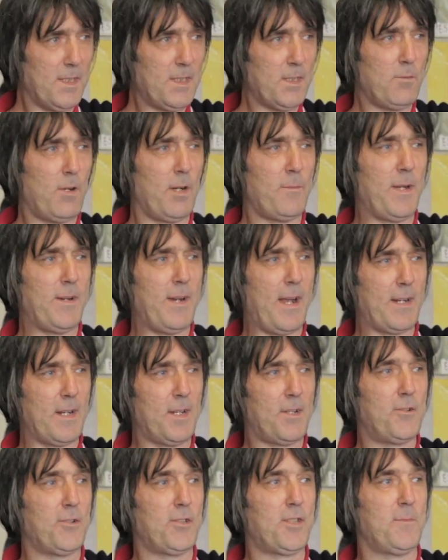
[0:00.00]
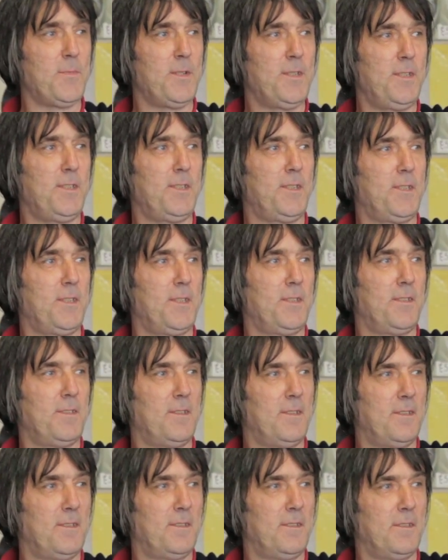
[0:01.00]
is one of my regular customers,
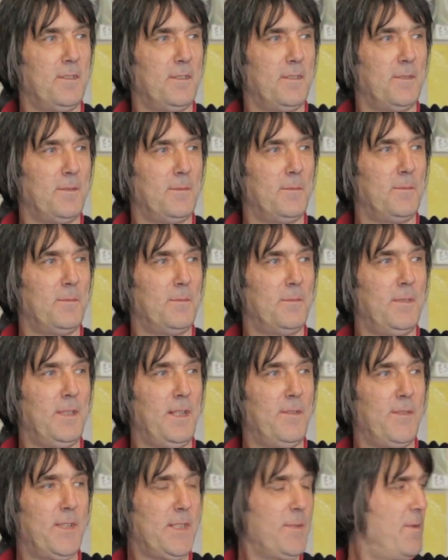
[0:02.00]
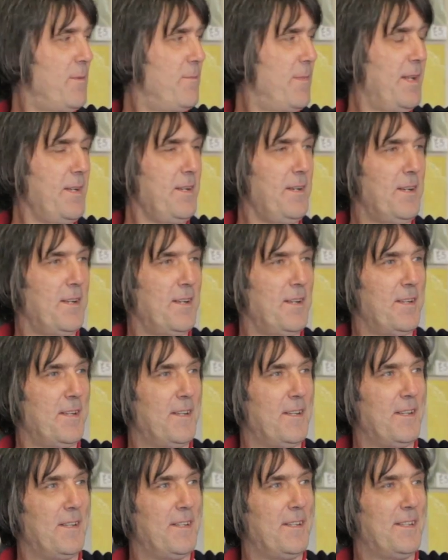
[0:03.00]
the Invisible Man.
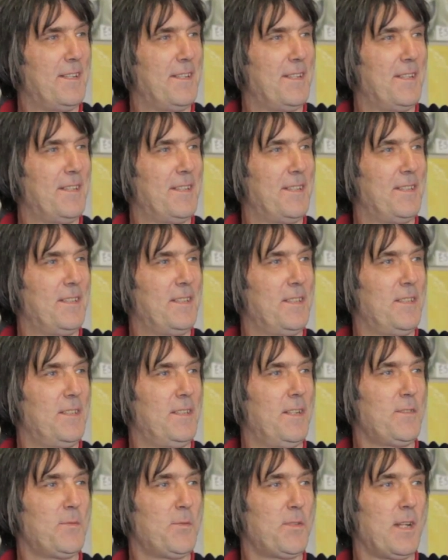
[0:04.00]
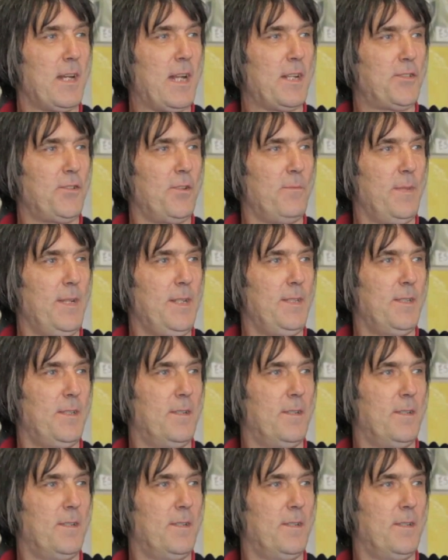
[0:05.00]
That's what the latch on, mate.